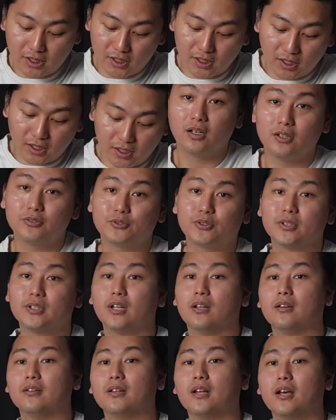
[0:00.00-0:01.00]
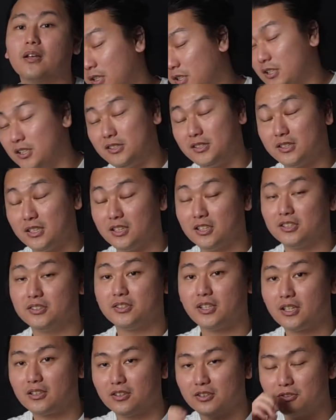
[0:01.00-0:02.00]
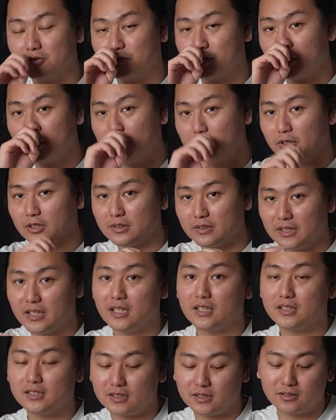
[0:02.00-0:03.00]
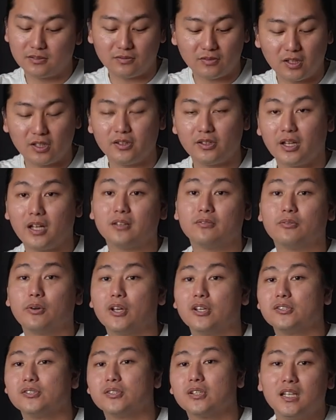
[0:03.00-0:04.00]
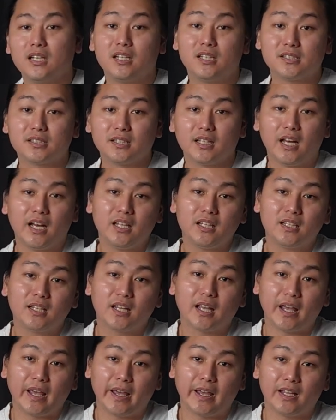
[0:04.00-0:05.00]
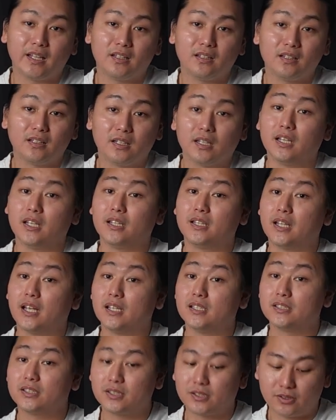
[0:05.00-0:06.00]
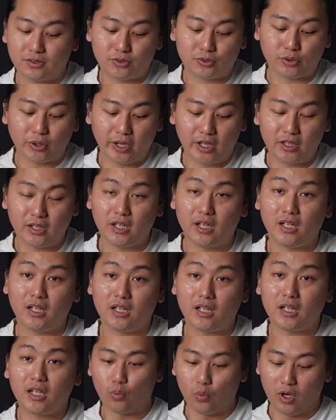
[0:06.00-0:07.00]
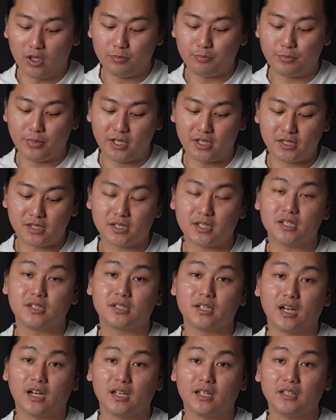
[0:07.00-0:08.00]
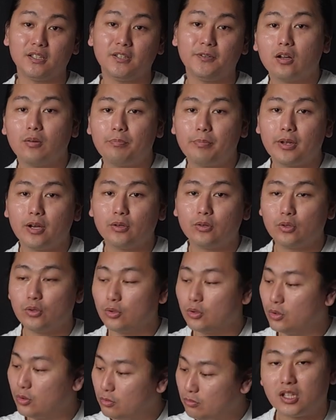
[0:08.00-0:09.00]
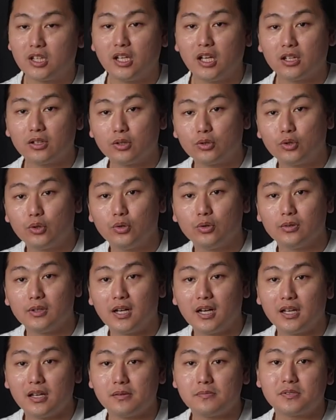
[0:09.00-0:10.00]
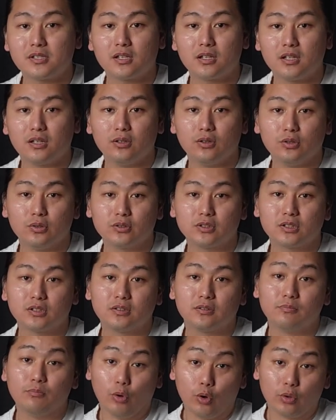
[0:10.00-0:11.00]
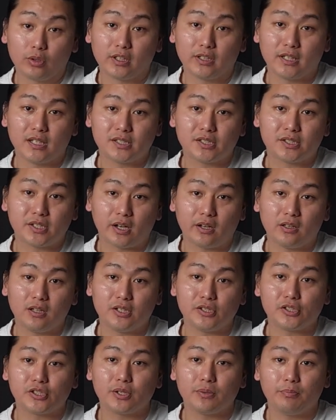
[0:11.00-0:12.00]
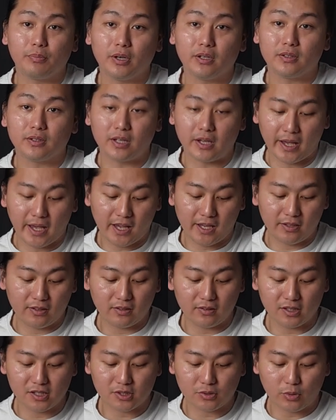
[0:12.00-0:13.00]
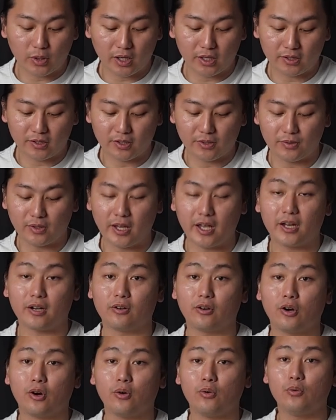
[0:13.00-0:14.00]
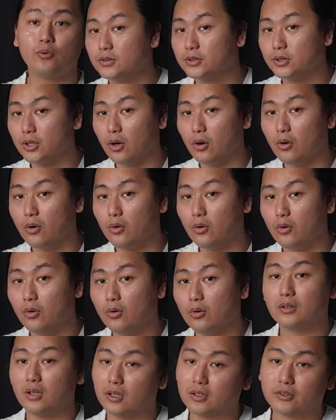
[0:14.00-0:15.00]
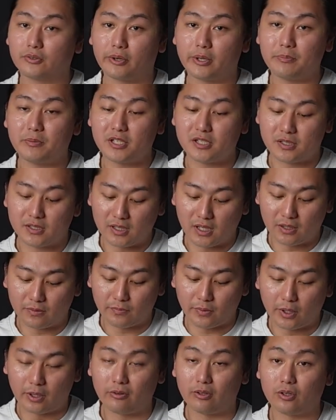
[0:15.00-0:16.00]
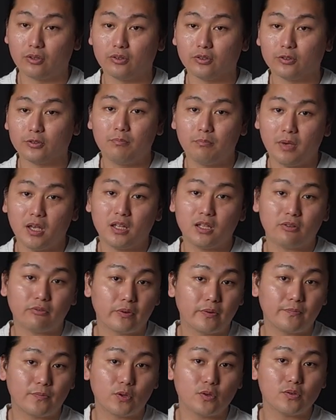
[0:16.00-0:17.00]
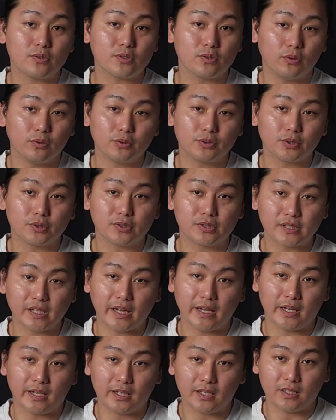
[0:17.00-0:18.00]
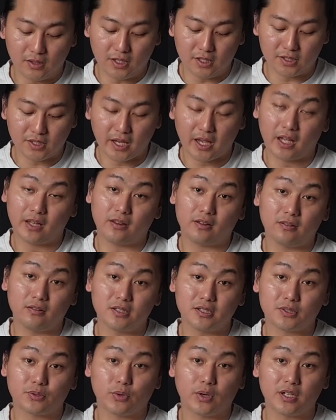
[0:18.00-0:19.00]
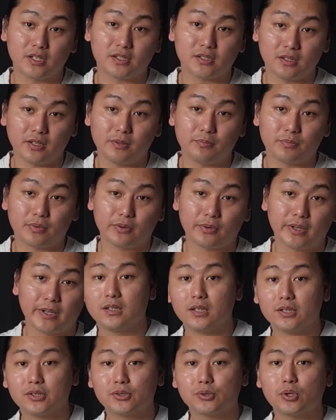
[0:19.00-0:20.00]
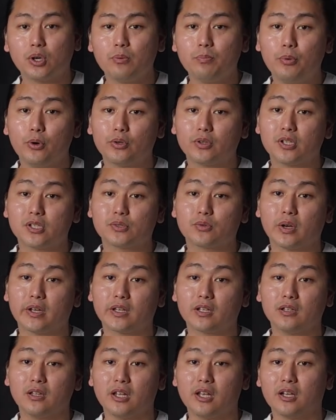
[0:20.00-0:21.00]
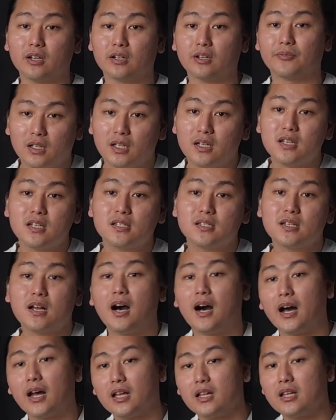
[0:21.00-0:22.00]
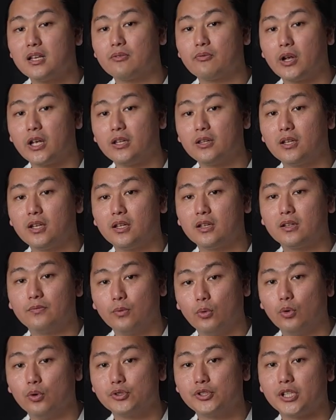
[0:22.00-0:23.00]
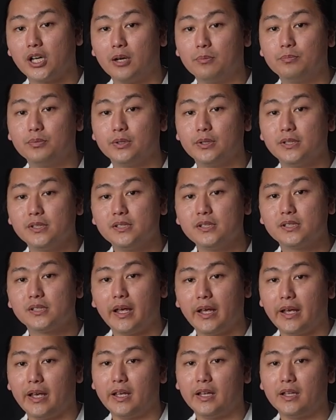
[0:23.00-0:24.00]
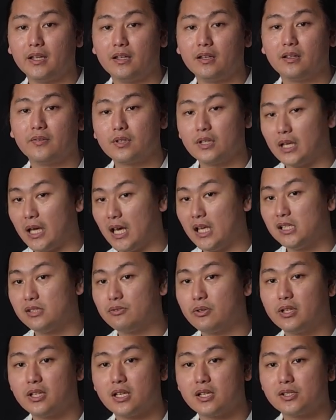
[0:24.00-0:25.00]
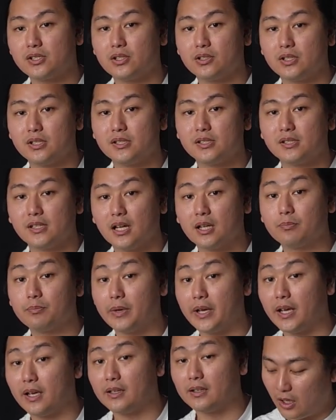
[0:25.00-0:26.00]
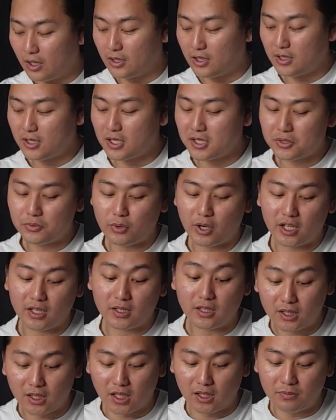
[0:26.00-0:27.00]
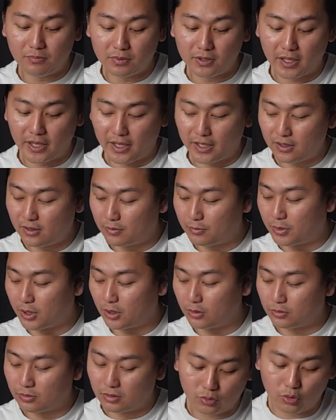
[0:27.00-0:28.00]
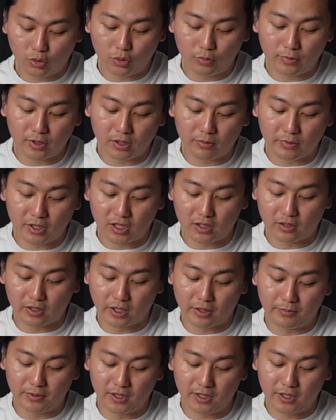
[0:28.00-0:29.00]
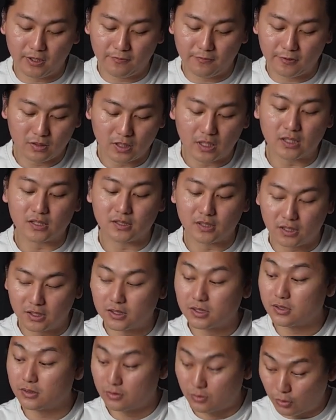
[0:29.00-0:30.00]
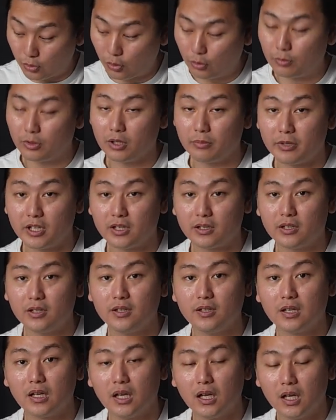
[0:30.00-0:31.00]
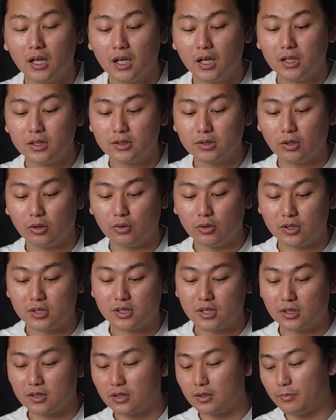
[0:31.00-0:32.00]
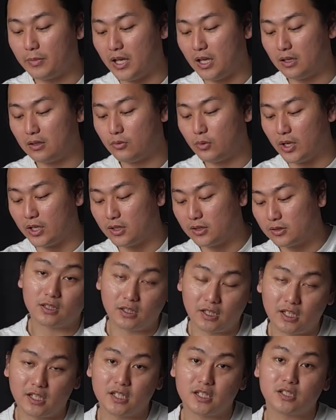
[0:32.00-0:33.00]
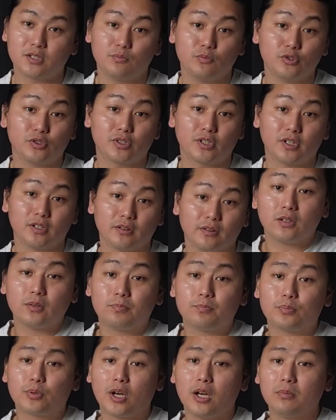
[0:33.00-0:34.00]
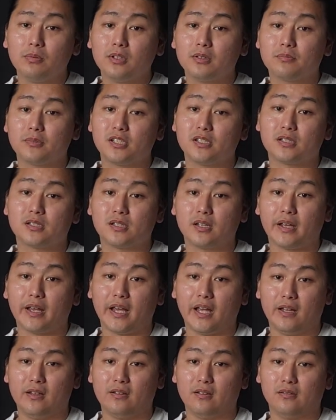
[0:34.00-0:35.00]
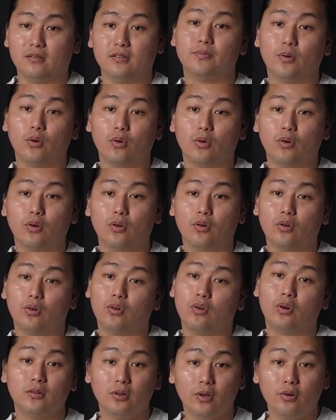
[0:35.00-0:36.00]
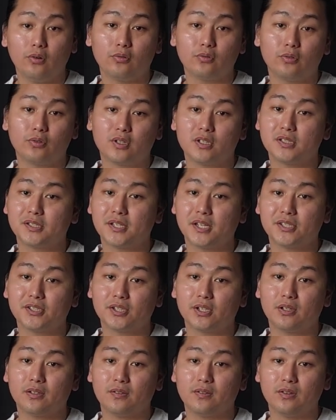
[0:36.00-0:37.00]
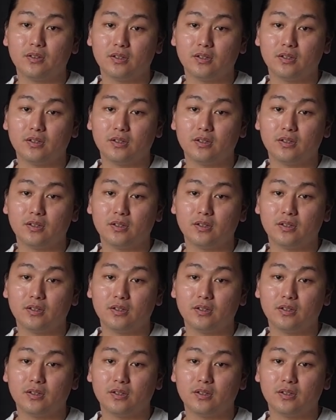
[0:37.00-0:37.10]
the $100 knife. It is not exact 100, but yeah, it's in that range. It is light and it has trendy one-piece design. Compared to the other two knives, it looks modern and stylish, but the handle is quite narrow, so the grip is not very good. Many reviews also say this handle is quite slippery. The strong point is quite clear. It is highly rated for sharpness, and the edge retention is not bad. And it has quite thin blade, about 2mm I believe. Yes, it's 2mm. So it's gonna make quite clean and smooth cut. The problem is the handle. For long cooking session,